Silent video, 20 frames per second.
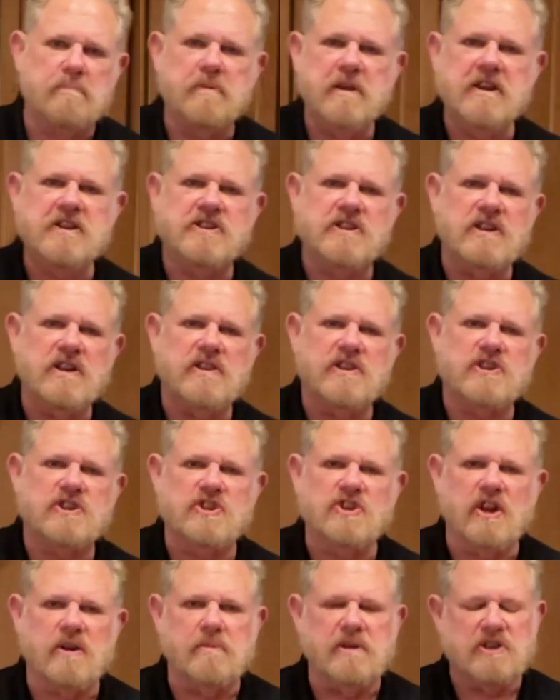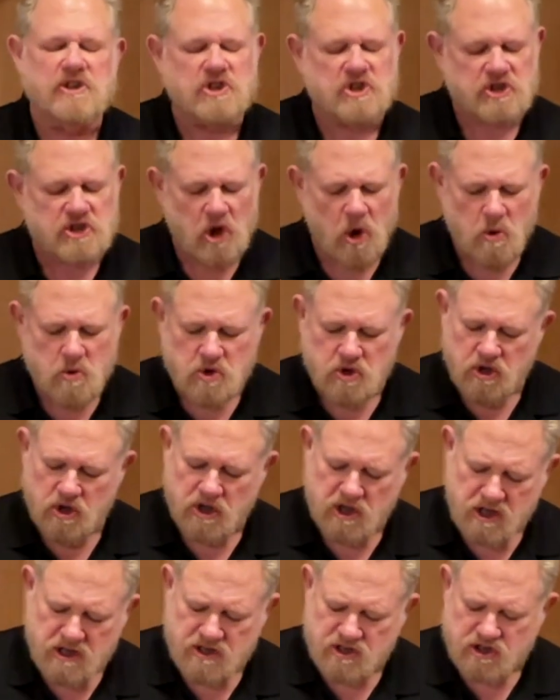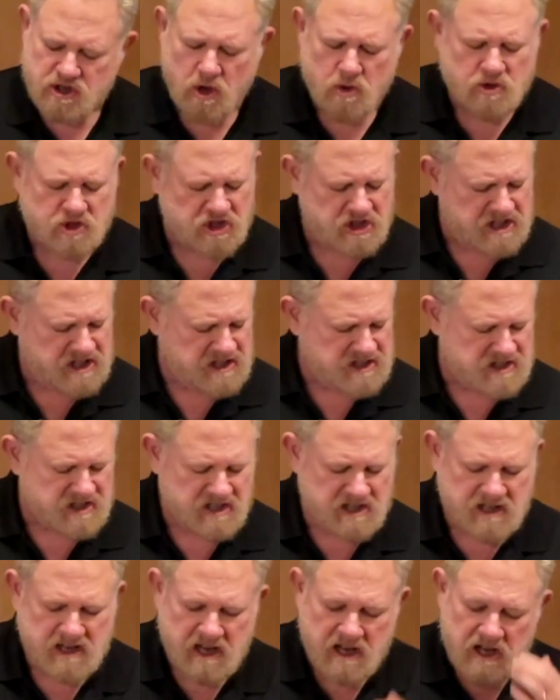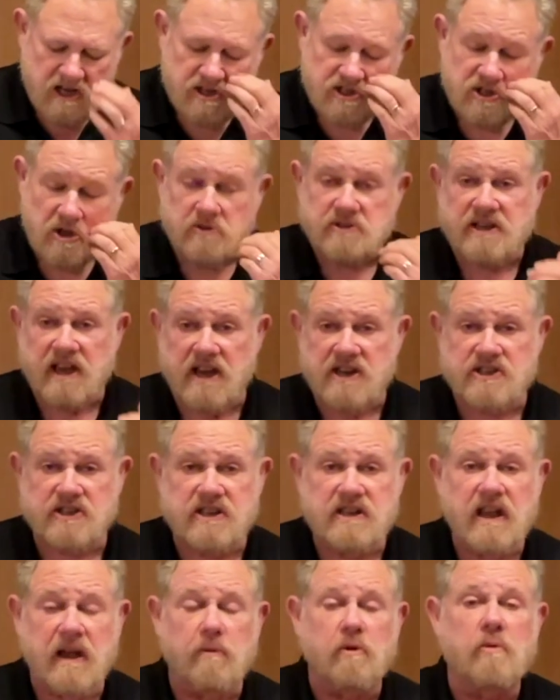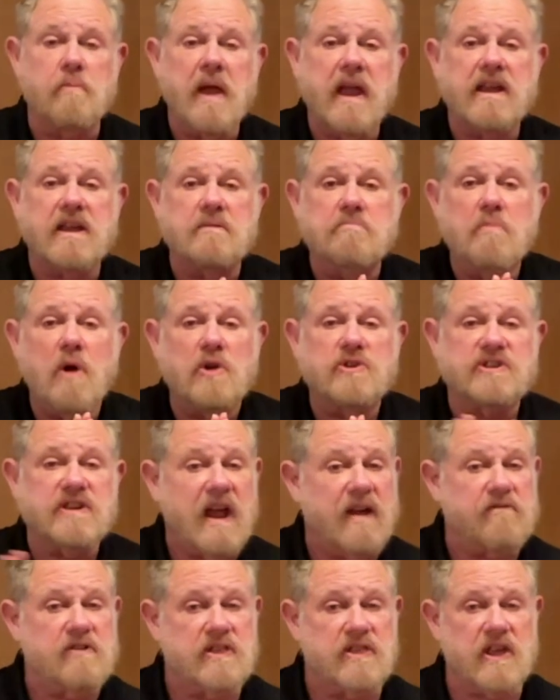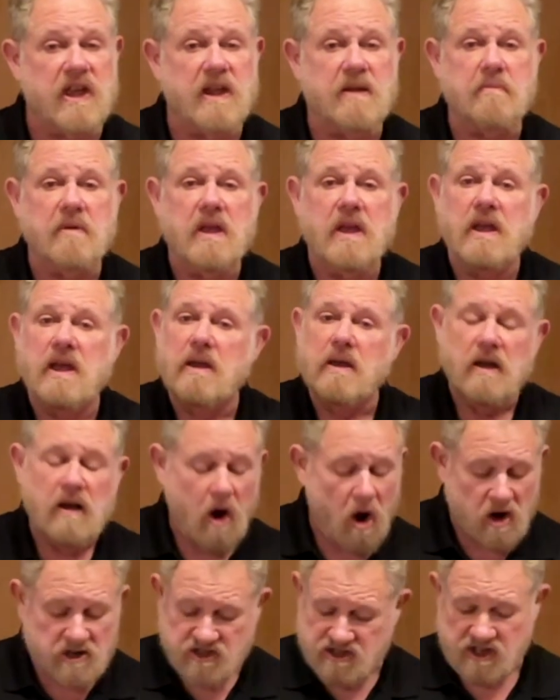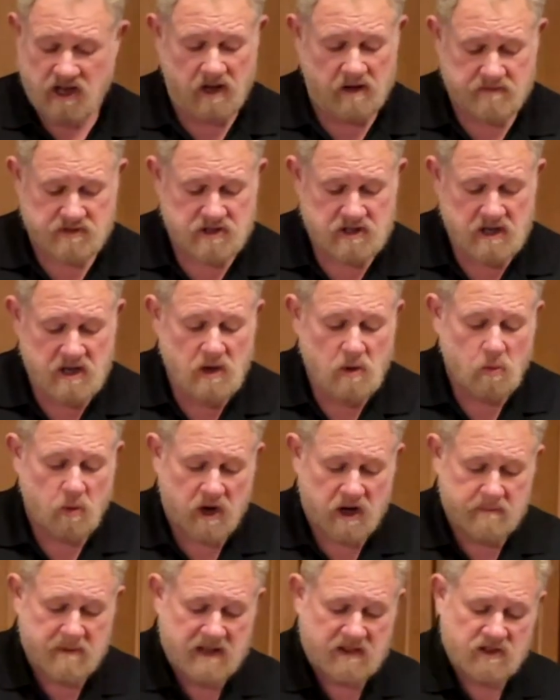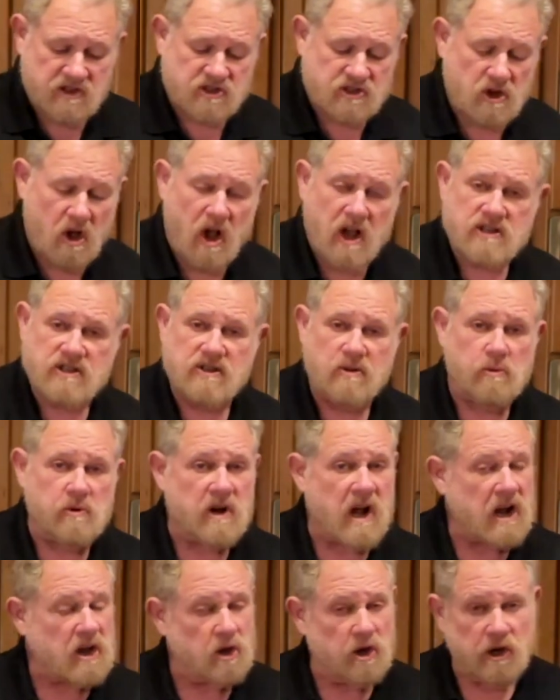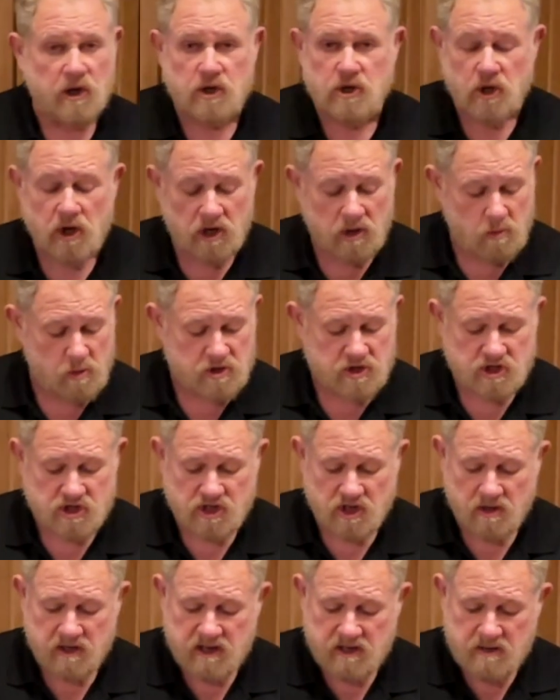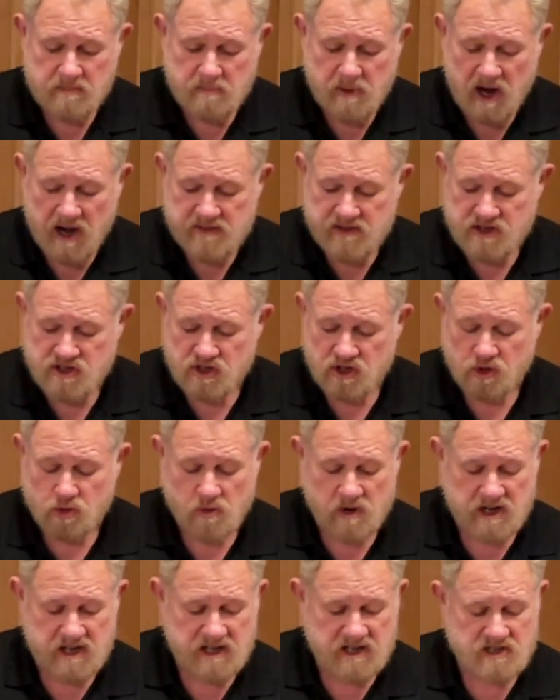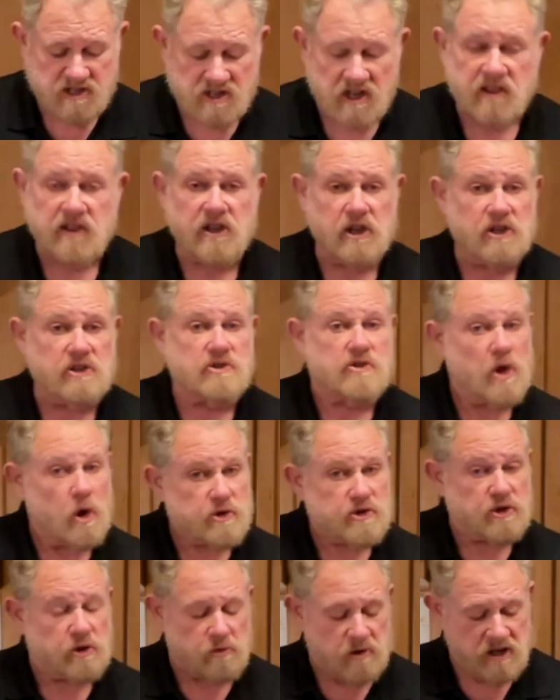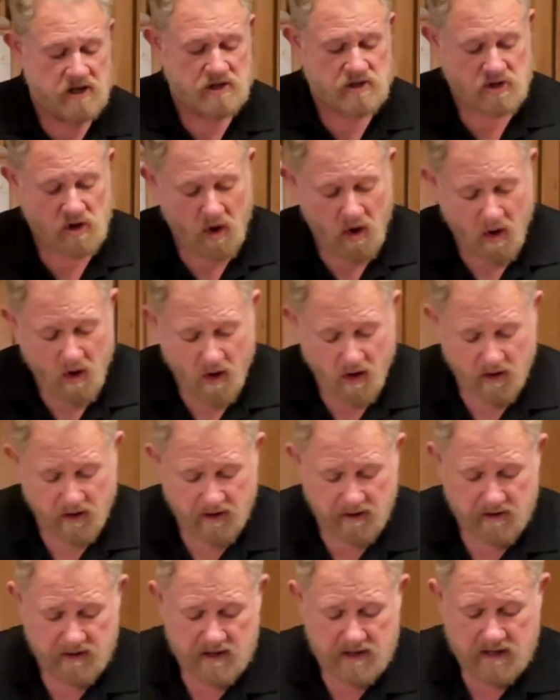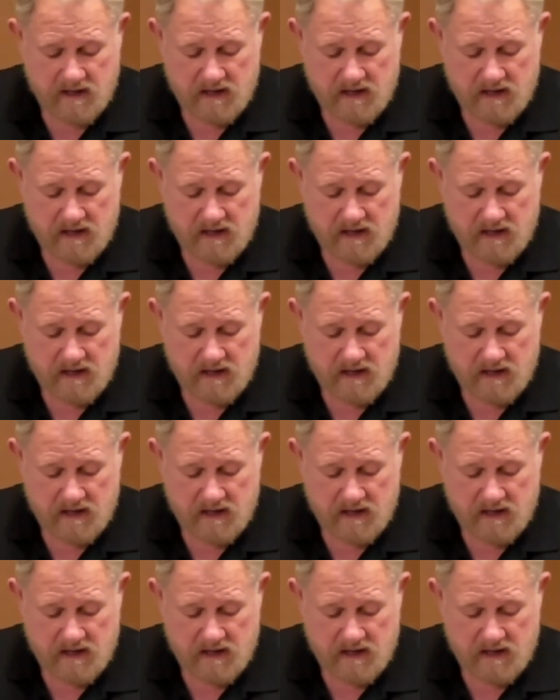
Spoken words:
pizza. This is gonna be so good, so cheesy, so tasty, and we're making most everything ourselves. We're gonna make the sauce that we're not gonna cook. We're just gonna combine these ingredients, and those ingredients are